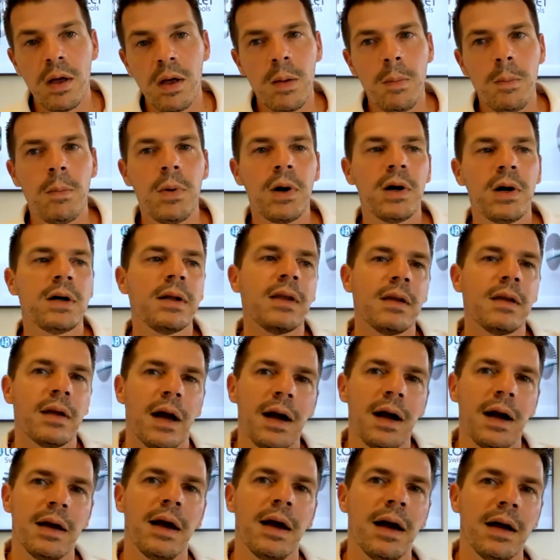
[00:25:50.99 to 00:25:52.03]
but
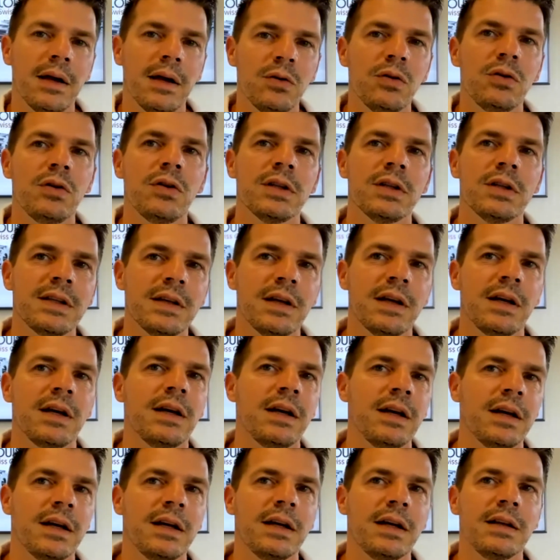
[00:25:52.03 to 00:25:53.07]
I do not
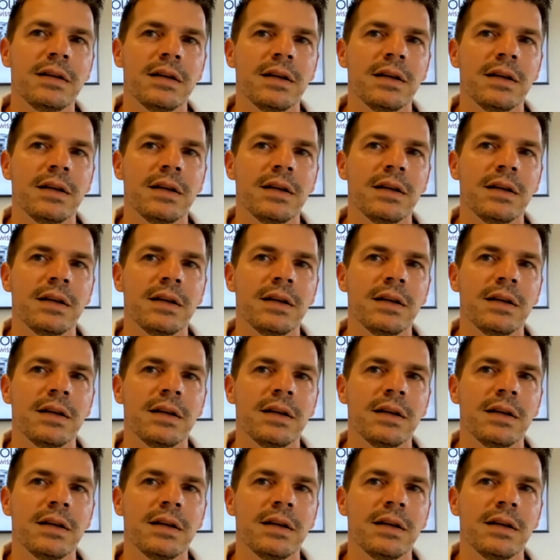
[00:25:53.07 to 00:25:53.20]
say